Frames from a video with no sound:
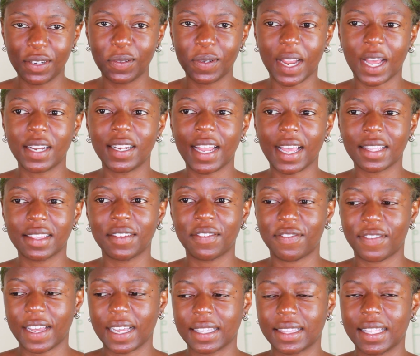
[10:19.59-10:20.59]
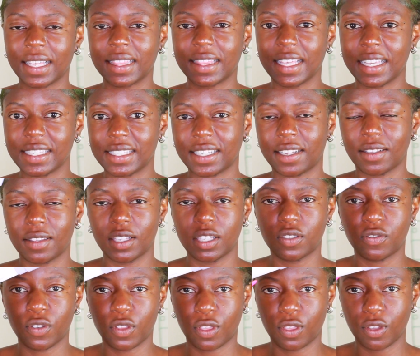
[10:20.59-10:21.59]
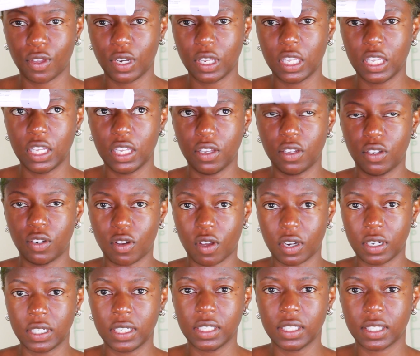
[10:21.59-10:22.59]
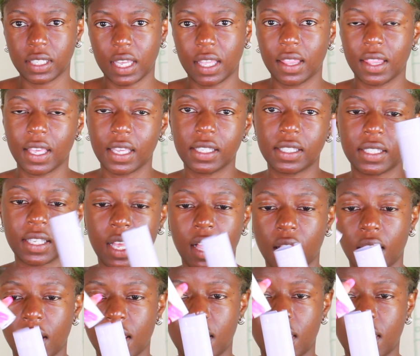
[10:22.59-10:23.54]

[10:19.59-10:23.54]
do not like the fact that they sell this for $30 and they sell